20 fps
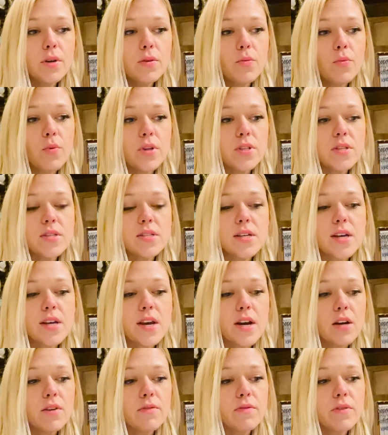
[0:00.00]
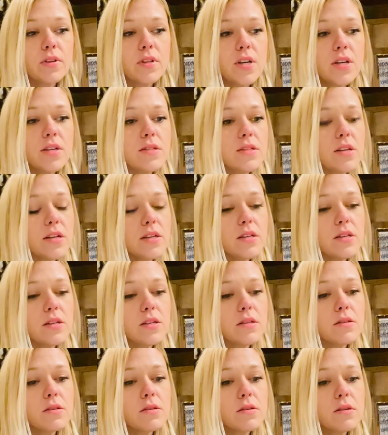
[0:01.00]
wants to care for the
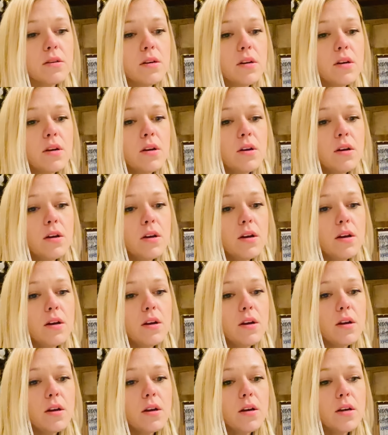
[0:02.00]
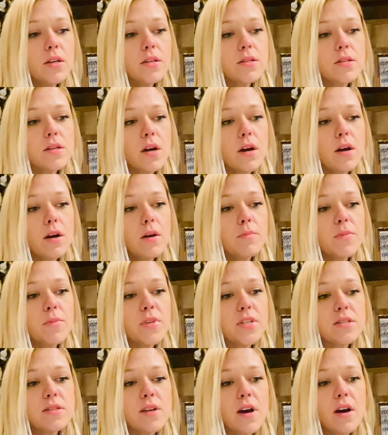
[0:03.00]
ascendant and um, the
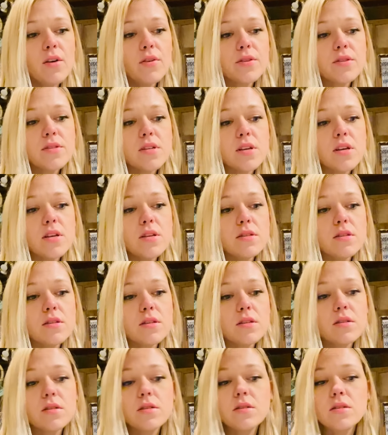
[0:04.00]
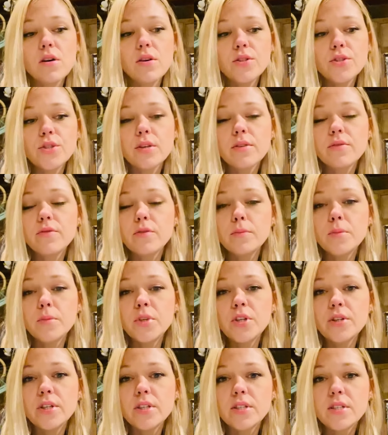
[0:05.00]
South sees a nostalgic
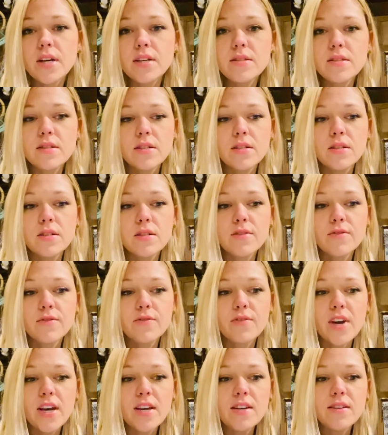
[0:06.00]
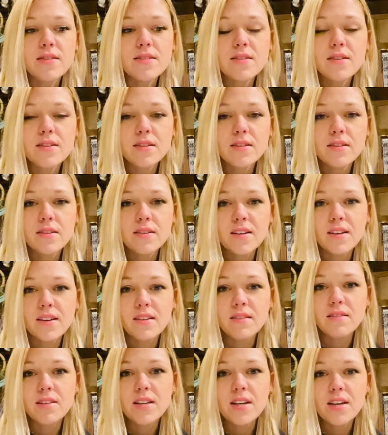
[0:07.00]
familiar destined face
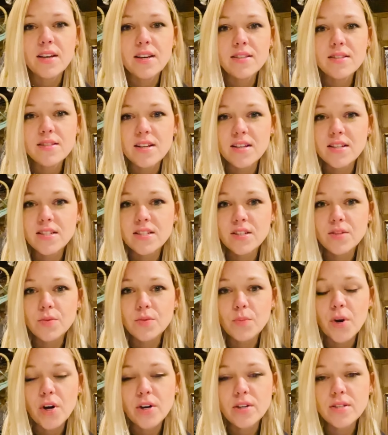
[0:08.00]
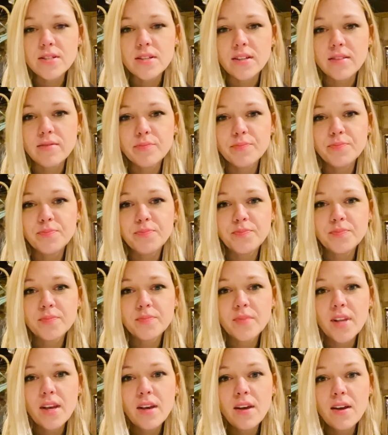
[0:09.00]
in the ascendant person.
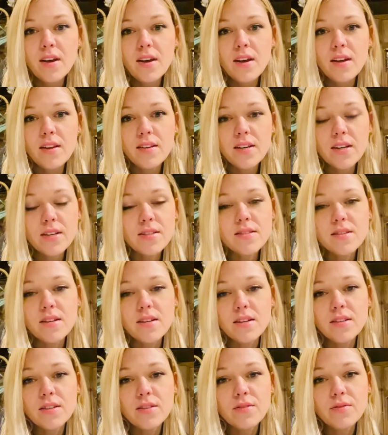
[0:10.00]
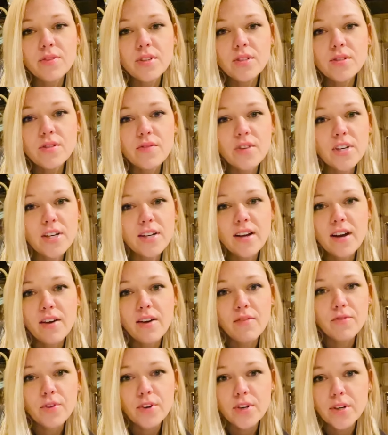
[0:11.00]
And the ascendant feels very
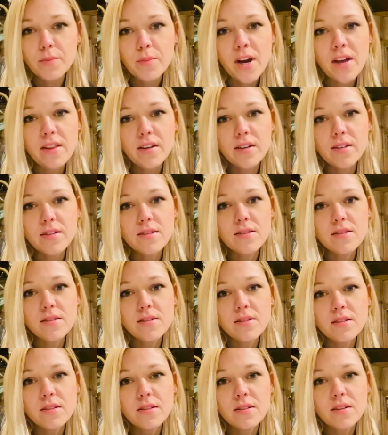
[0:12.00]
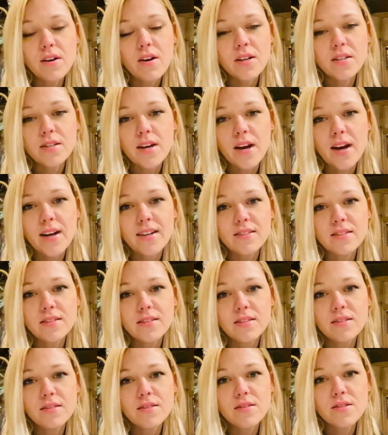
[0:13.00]
comforted by this contact.
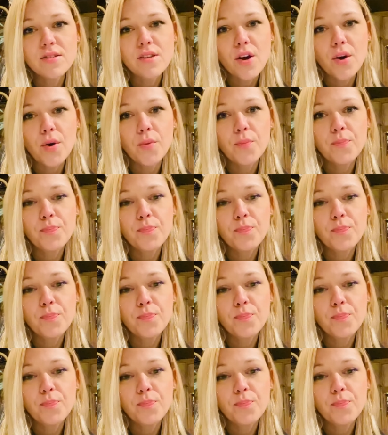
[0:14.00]
So